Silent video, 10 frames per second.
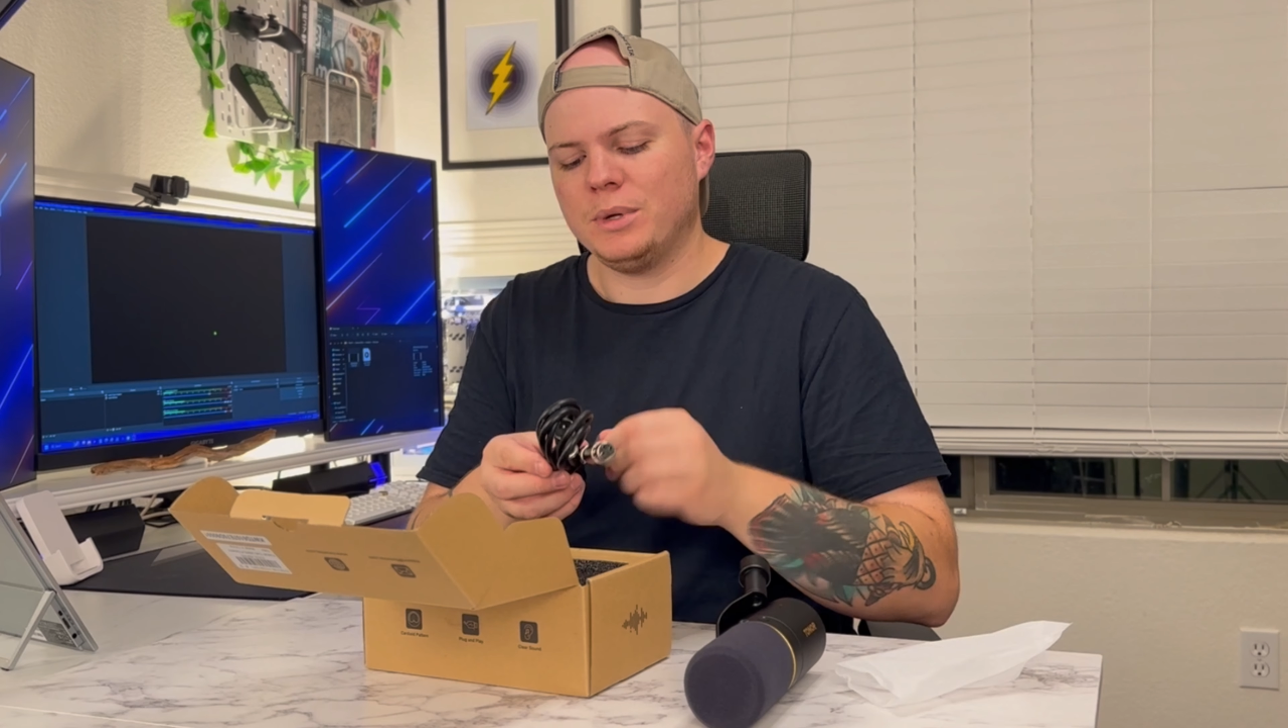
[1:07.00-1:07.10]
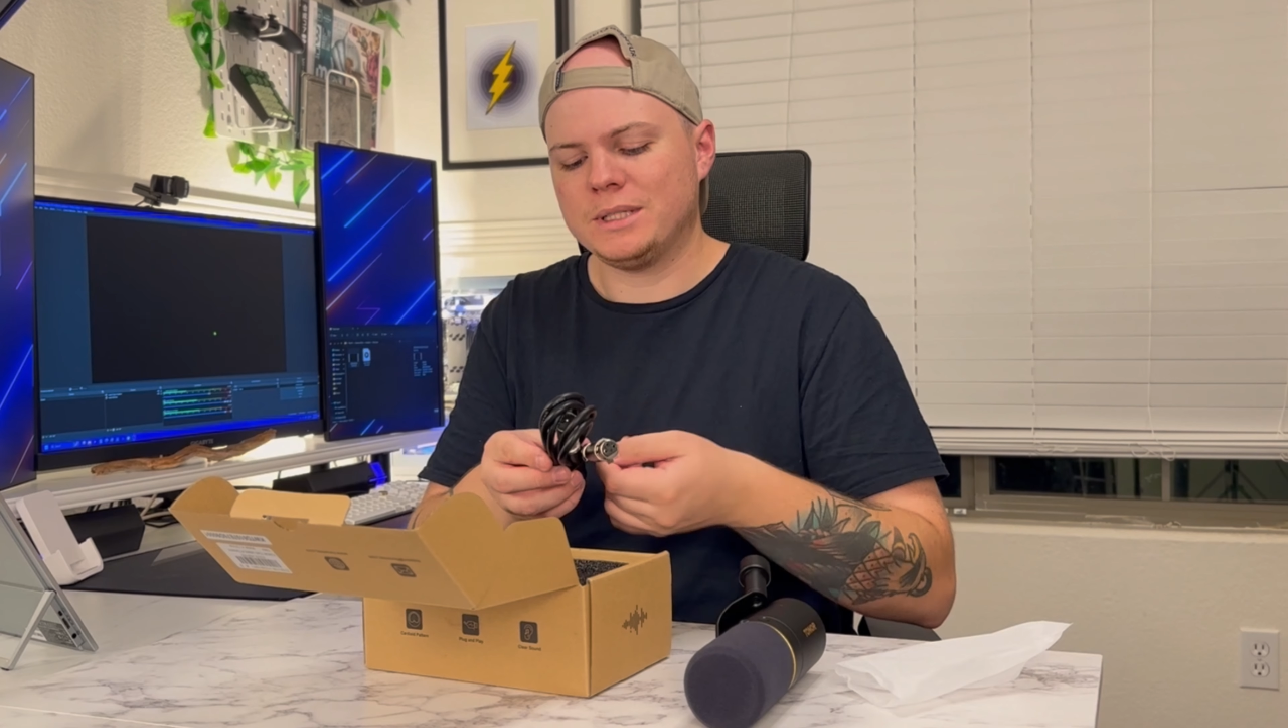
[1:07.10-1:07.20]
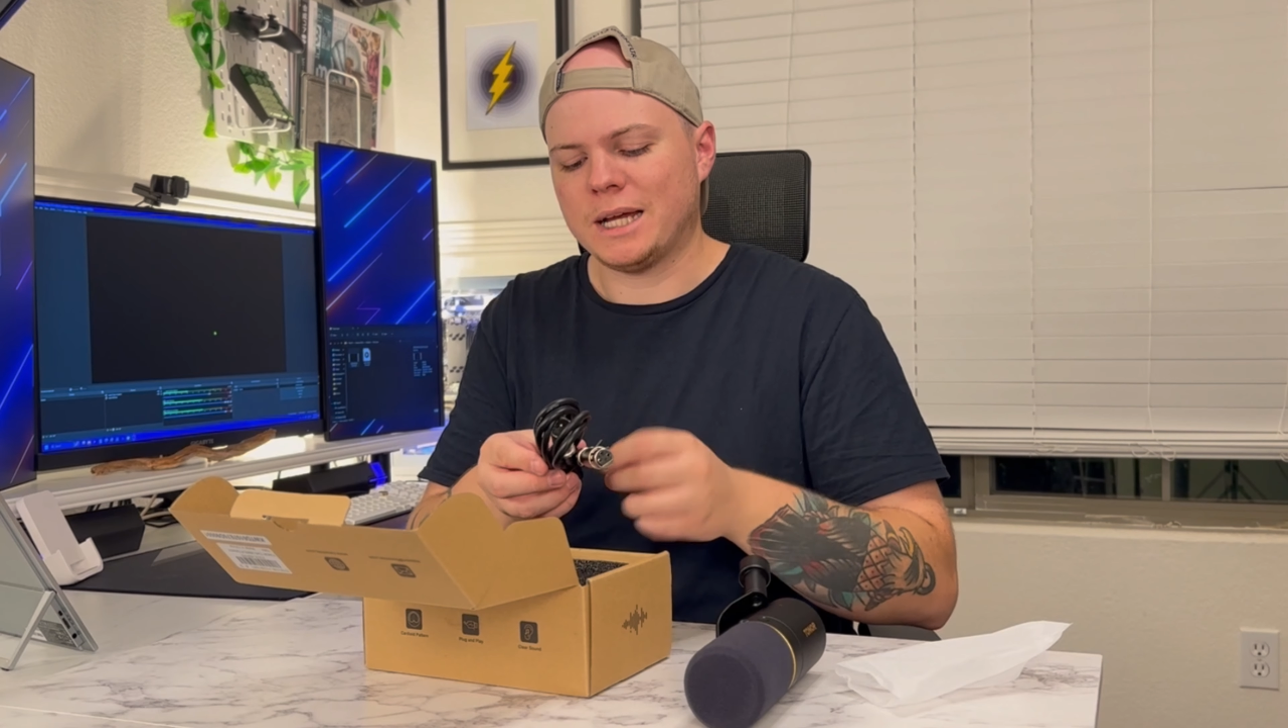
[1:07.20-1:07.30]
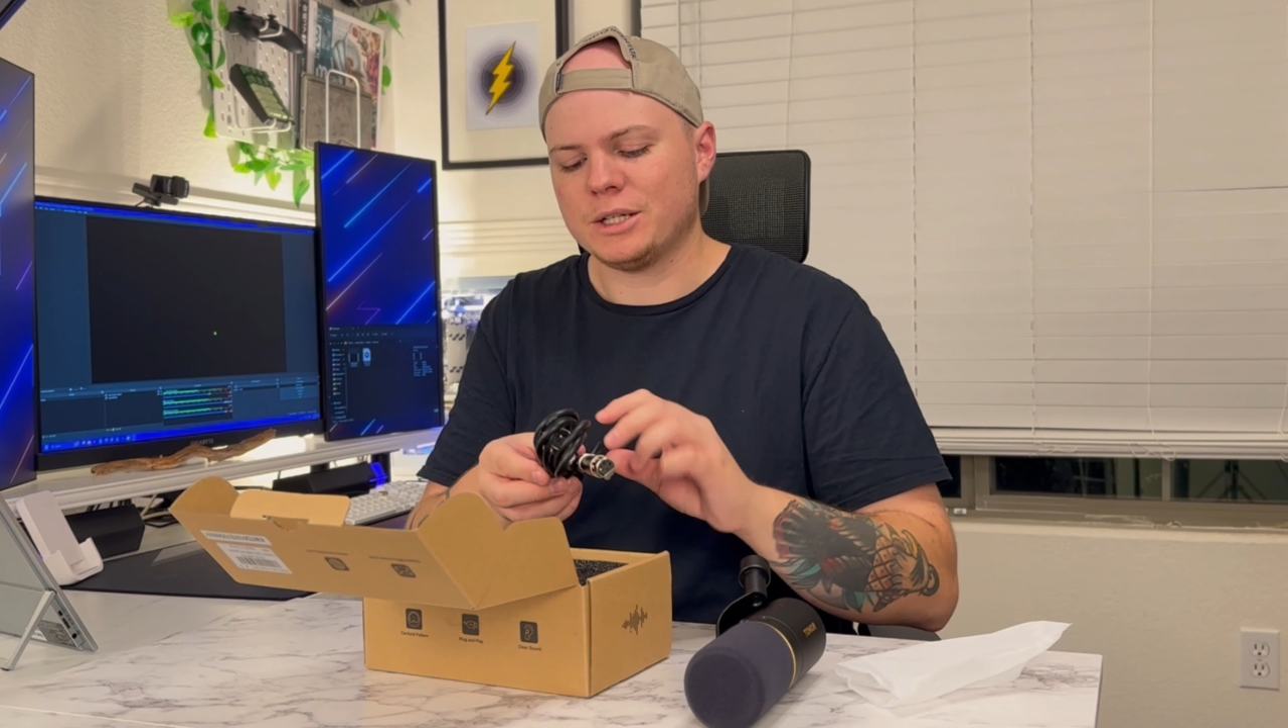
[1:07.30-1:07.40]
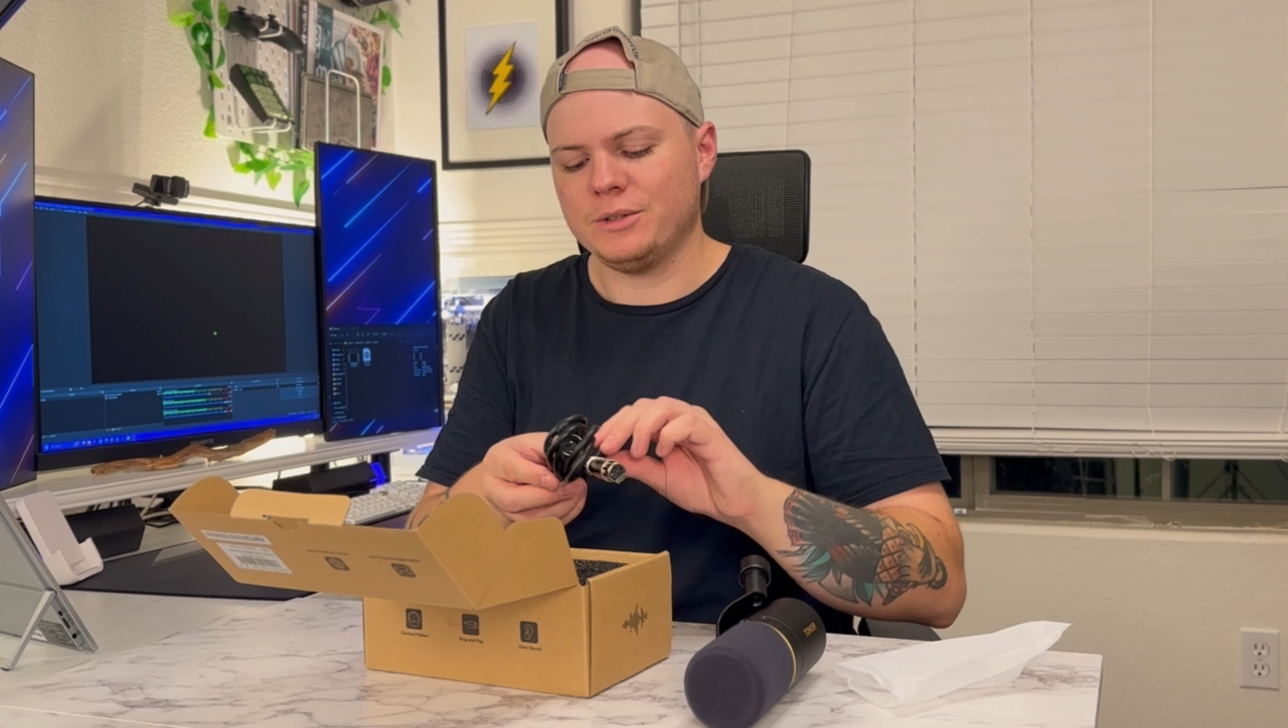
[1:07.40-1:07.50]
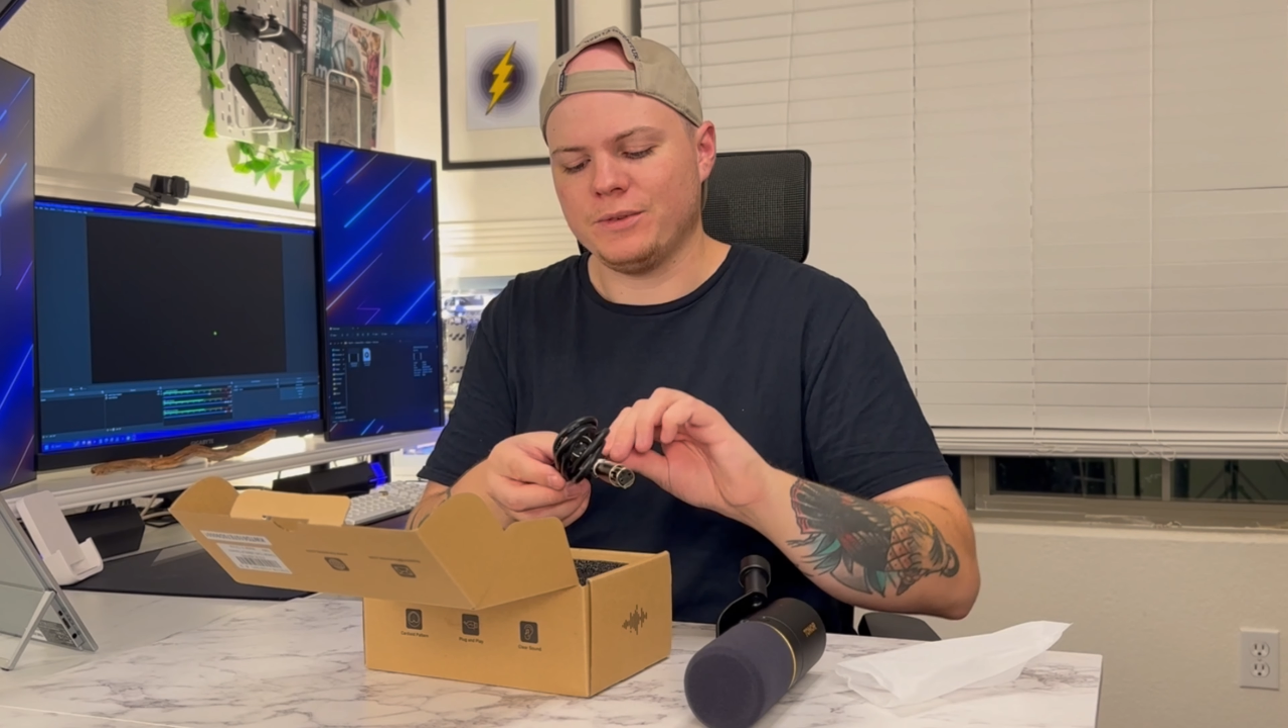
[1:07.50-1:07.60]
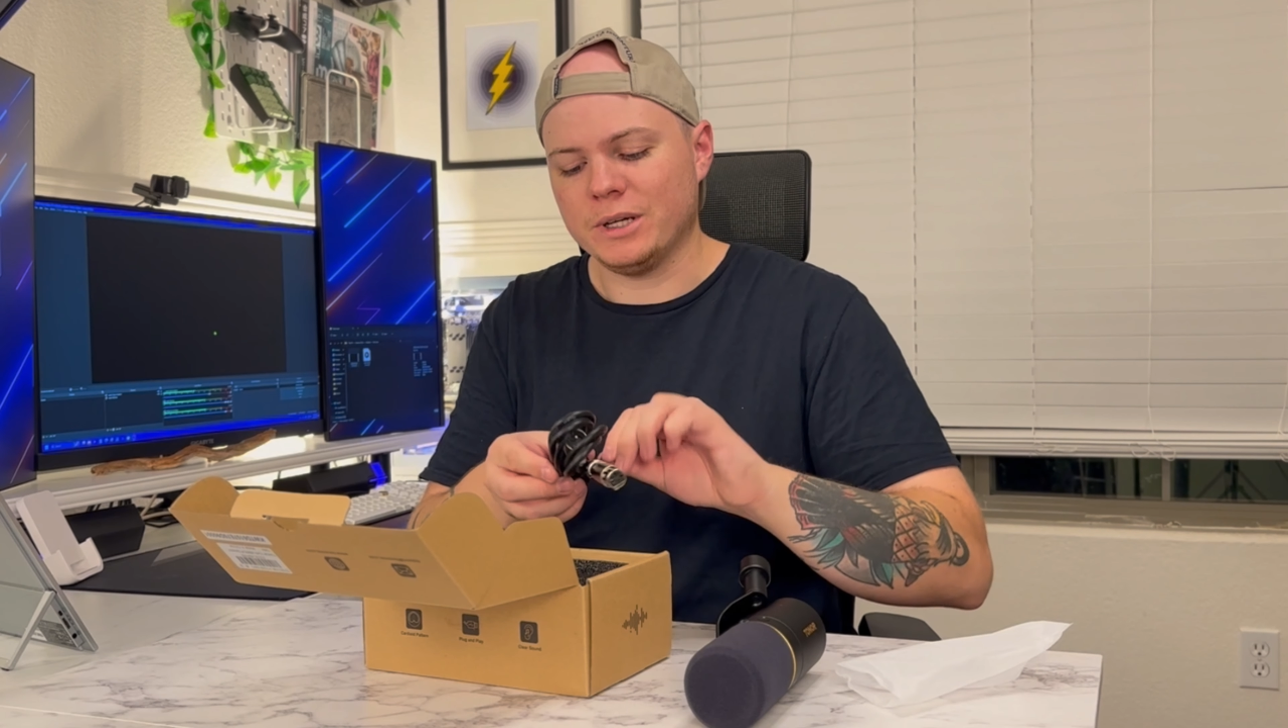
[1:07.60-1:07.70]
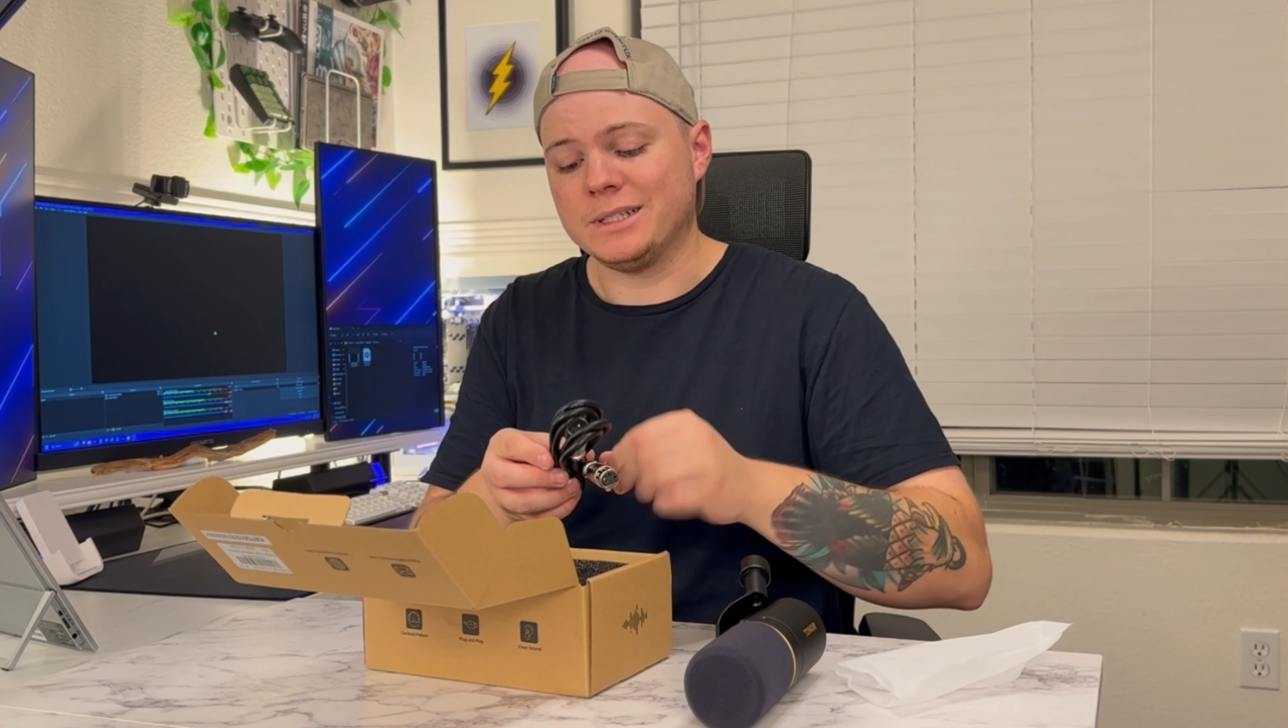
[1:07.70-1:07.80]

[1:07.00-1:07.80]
it's actually very